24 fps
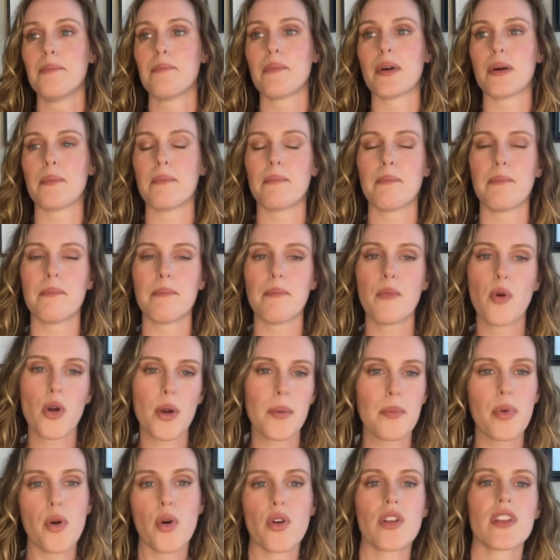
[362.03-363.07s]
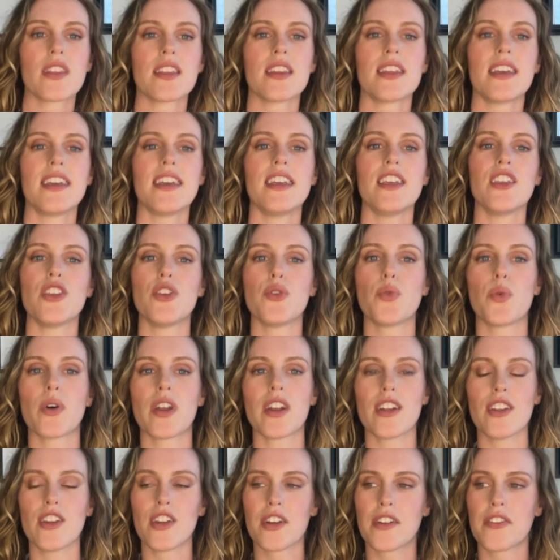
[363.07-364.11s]
But more importantly, you
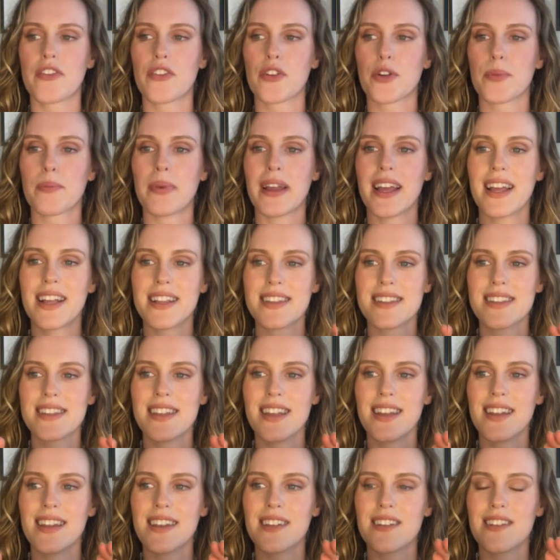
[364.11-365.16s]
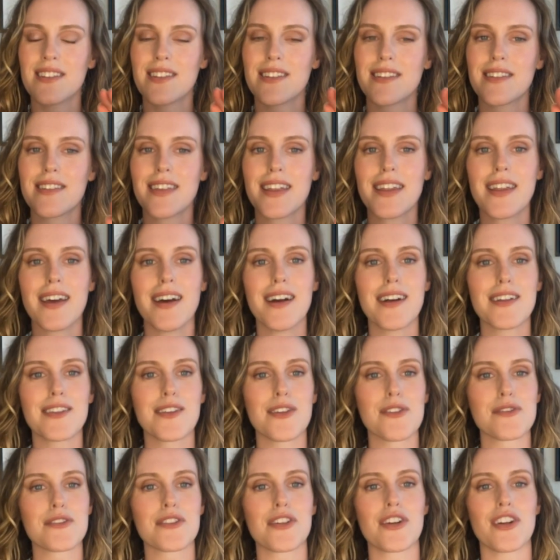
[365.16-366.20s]
want to look for pants that hug
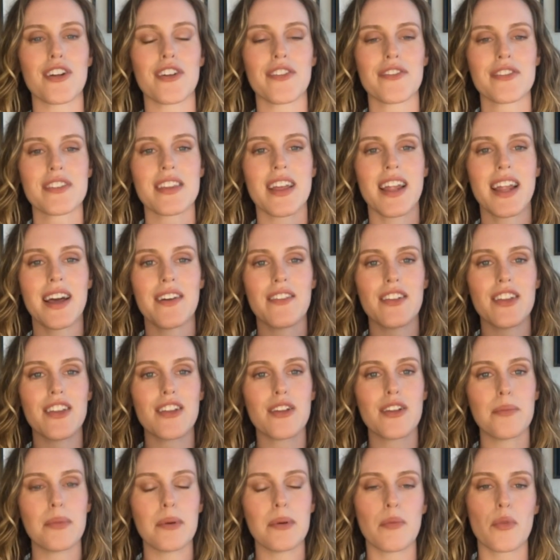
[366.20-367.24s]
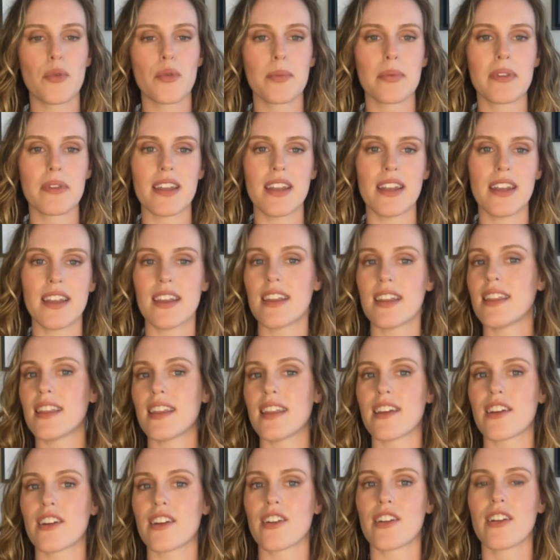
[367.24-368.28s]
those curves, that have a little bit more pleating in
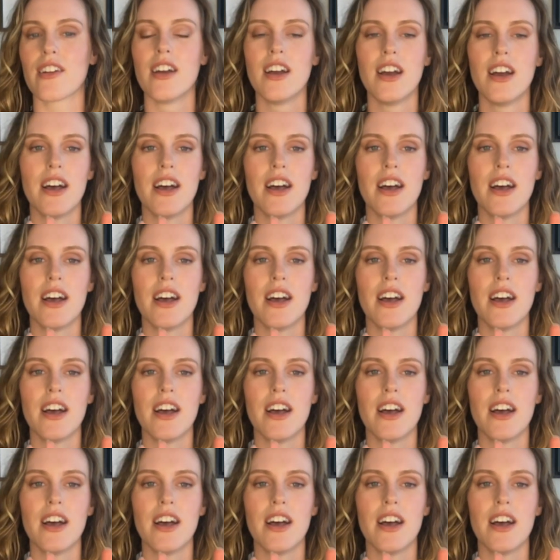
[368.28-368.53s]
there,